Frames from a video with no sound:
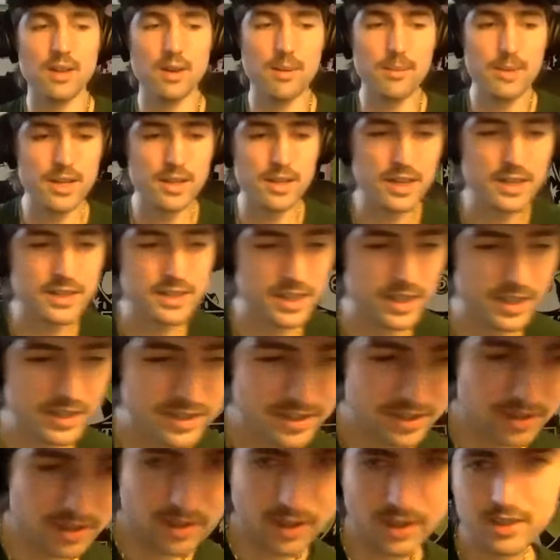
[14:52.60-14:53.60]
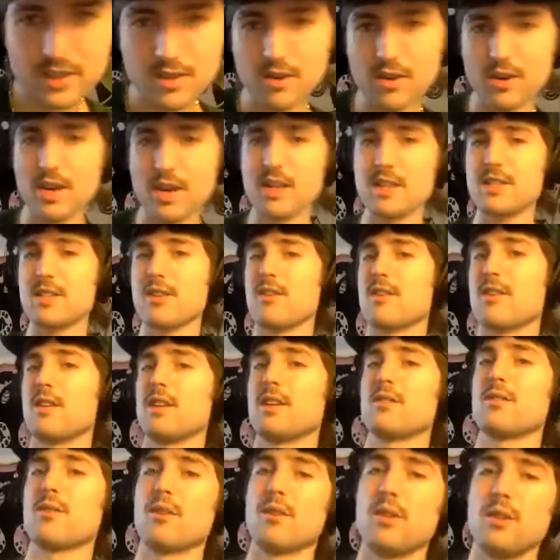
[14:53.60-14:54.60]
I mean it's not necessarily
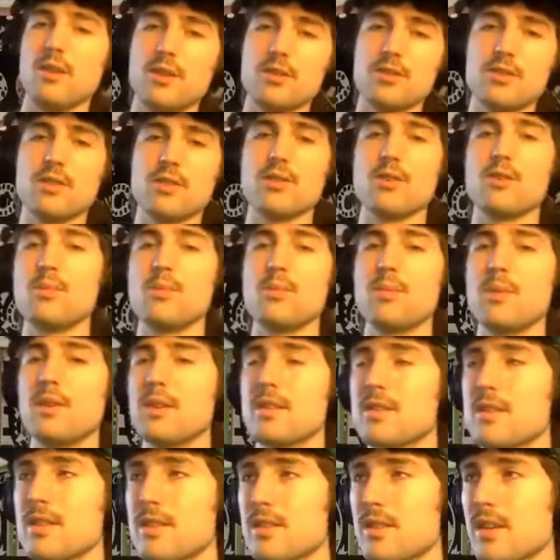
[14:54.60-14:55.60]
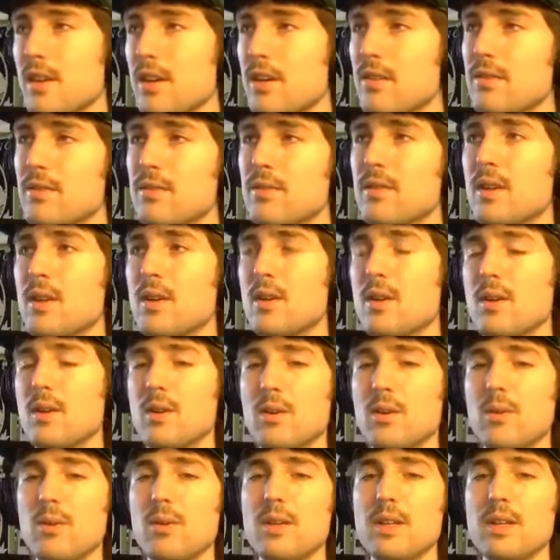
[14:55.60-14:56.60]
chronological, but it's just kind of
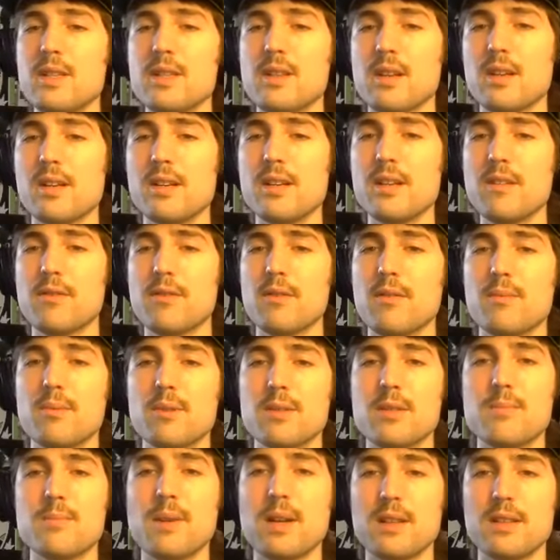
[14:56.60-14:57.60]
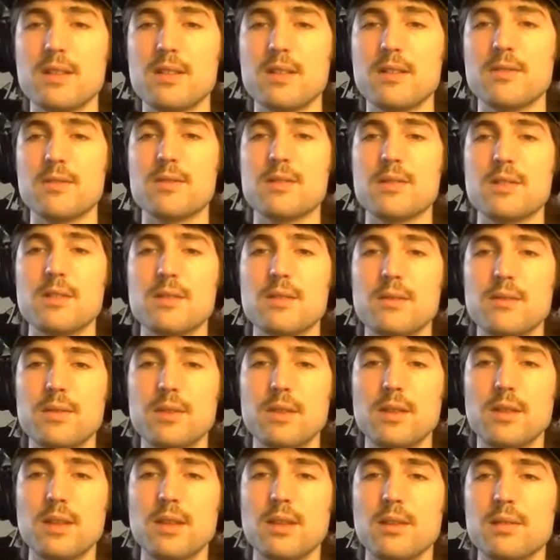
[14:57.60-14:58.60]
all these kind of different perspectives of
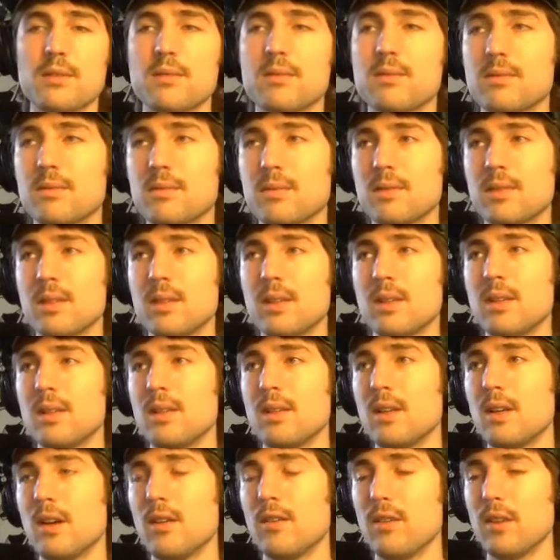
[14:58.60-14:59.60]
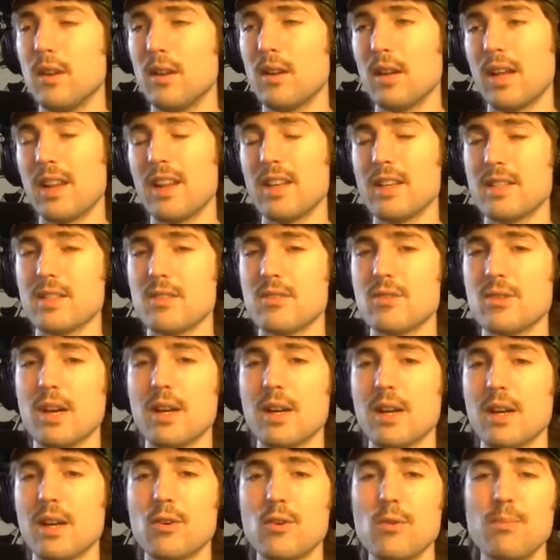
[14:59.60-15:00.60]
like there's a
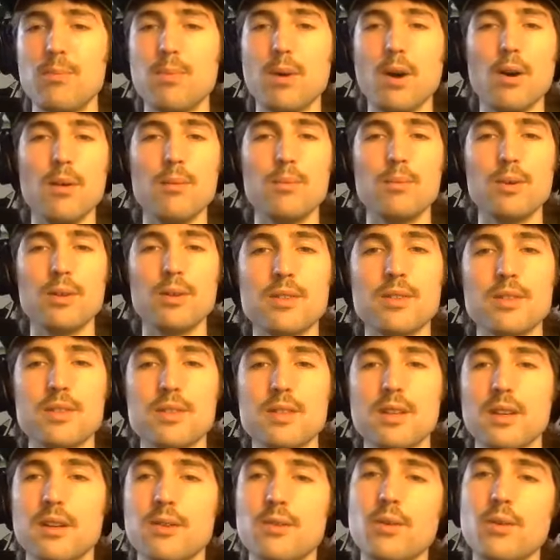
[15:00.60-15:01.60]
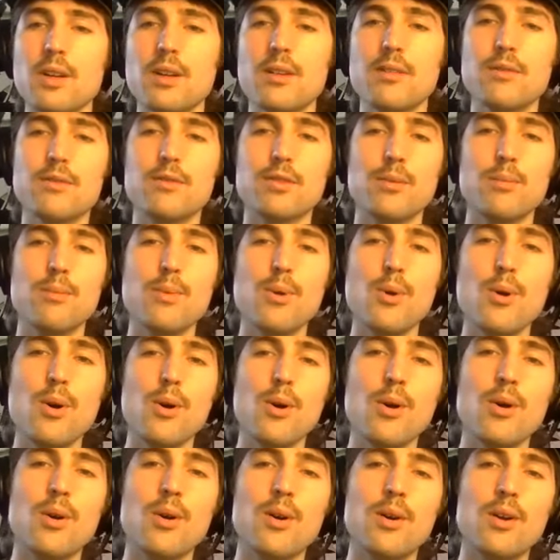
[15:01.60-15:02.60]
track called Bop, is like written from
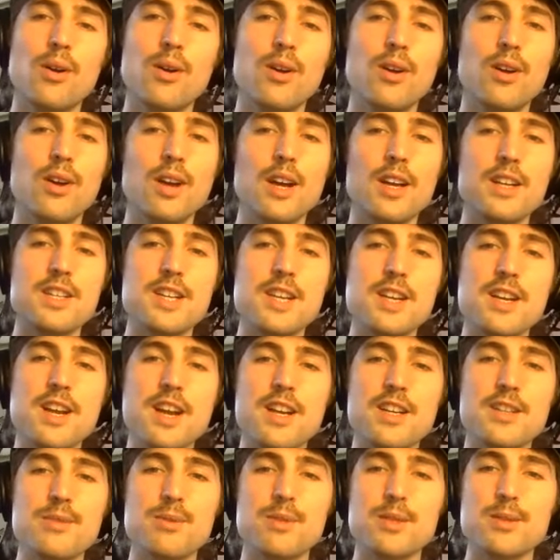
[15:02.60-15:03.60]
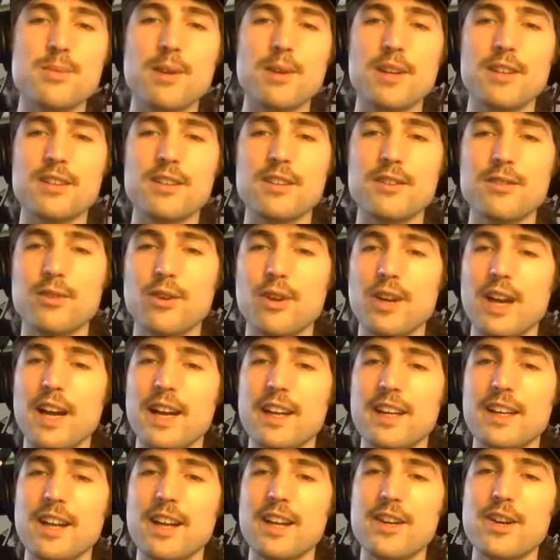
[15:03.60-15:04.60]
more a teenage perspective, where I
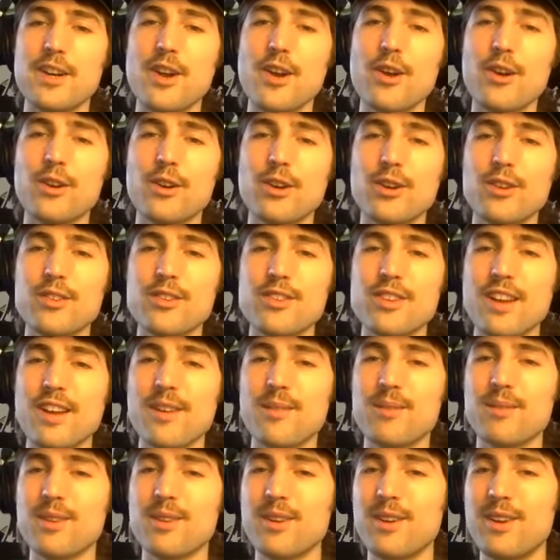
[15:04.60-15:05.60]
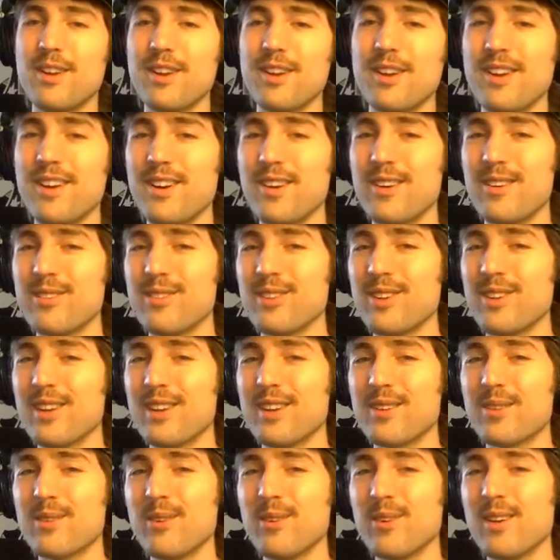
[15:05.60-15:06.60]
had like no concept of
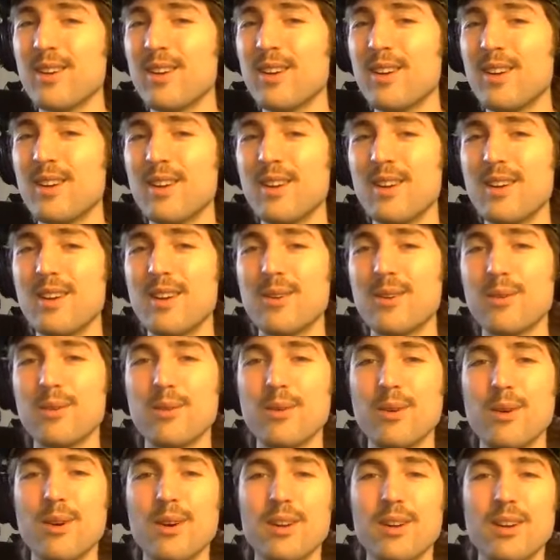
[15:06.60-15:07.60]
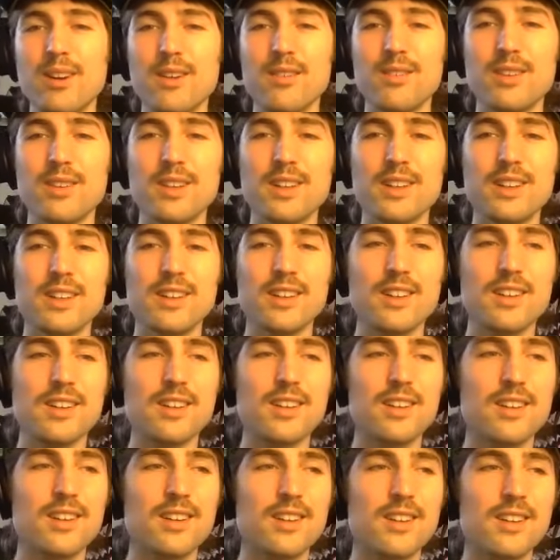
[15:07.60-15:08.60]
like what a loving
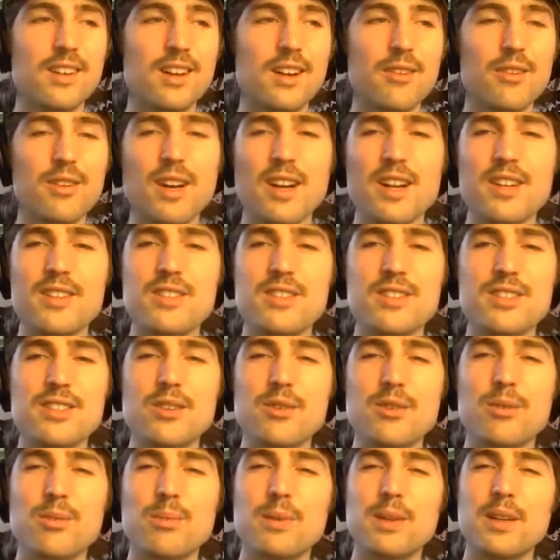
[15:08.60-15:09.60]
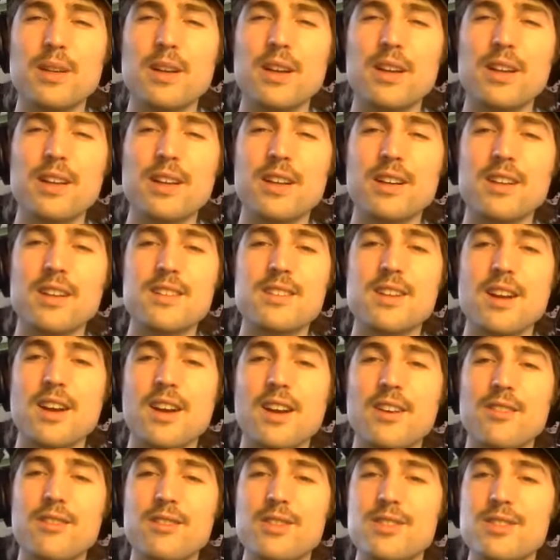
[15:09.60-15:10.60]
like relationship would be like, and it's
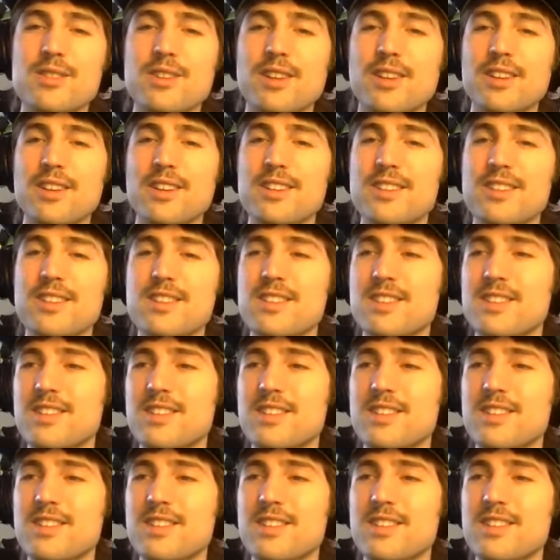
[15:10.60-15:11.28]
kind of just like this